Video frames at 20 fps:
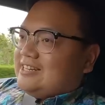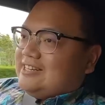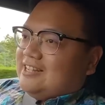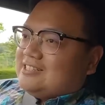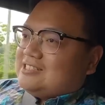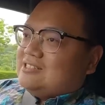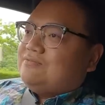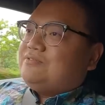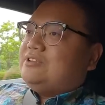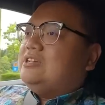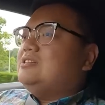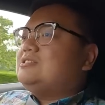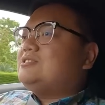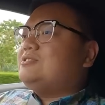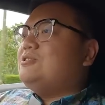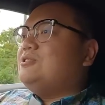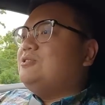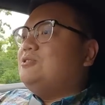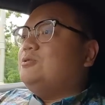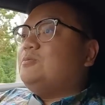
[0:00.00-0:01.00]
It doesn't feel
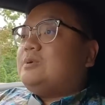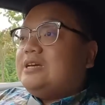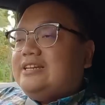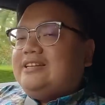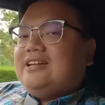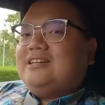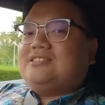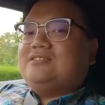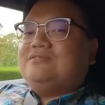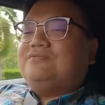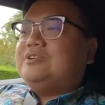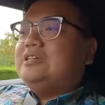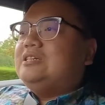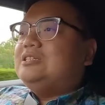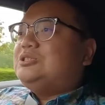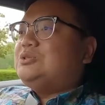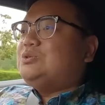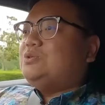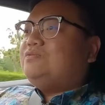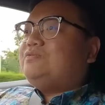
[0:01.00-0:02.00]
slow. It doesn't
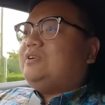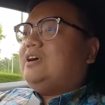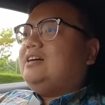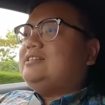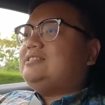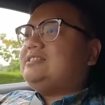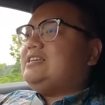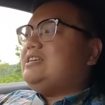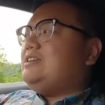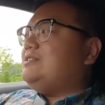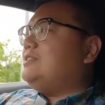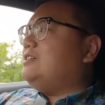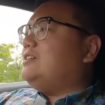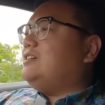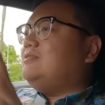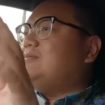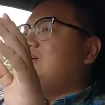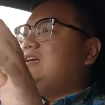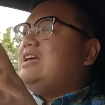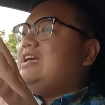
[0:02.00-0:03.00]
feel too fast
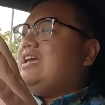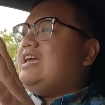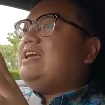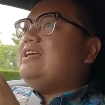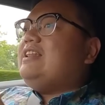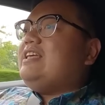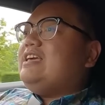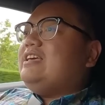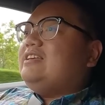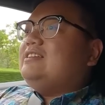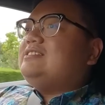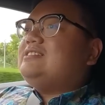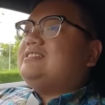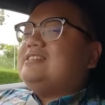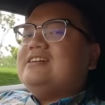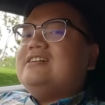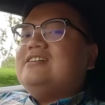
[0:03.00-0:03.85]
either. It is